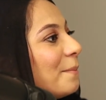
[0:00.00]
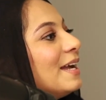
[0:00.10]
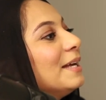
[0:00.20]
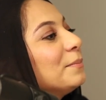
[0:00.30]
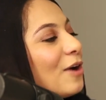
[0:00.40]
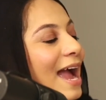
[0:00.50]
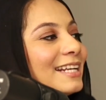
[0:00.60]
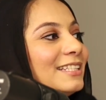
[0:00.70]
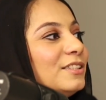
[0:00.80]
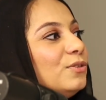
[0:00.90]
But in
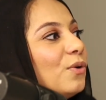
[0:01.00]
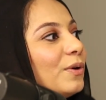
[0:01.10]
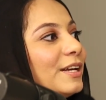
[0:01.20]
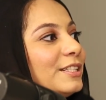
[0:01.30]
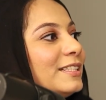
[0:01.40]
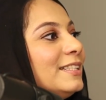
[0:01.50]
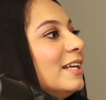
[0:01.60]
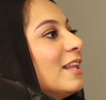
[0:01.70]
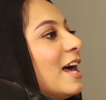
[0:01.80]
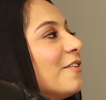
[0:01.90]
practice, you don't get to see
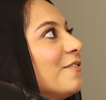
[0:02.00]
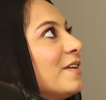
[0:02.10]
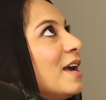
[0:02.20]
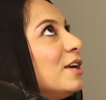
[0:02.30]
a lot of,